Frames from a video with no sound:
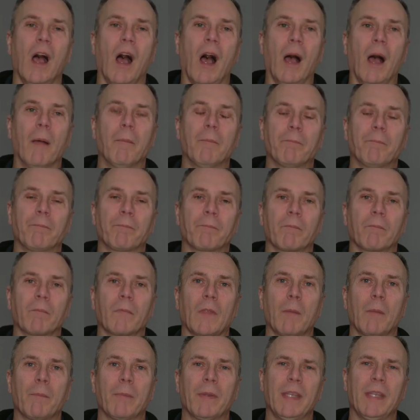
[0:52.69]
But
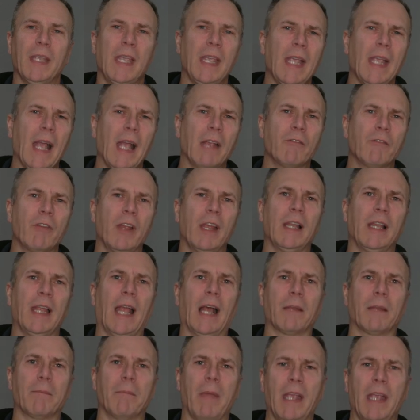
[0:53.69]
the EA really
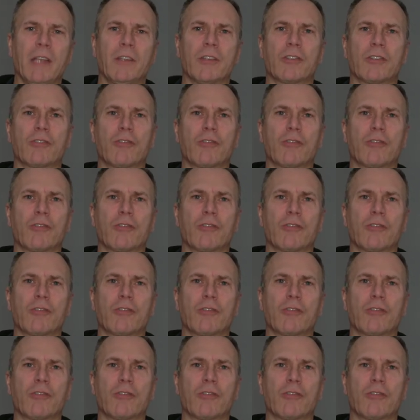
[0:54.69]
had a major